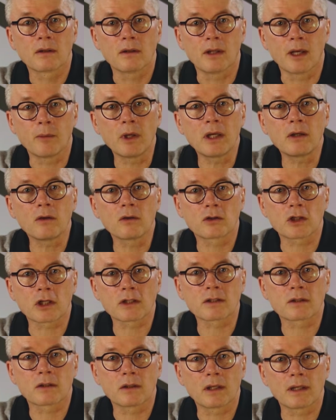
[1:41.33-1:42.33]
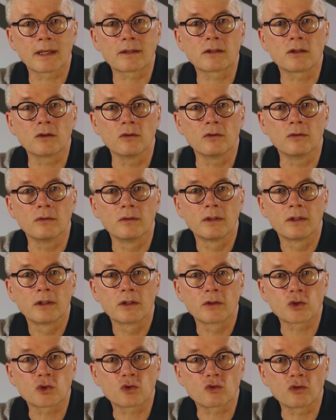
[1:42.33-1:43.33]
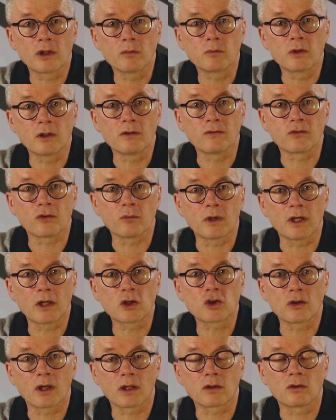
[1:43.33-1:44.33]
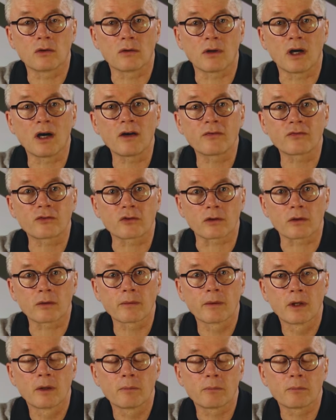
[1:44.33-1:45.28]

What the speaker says: They may not just let you stream the information that you're after,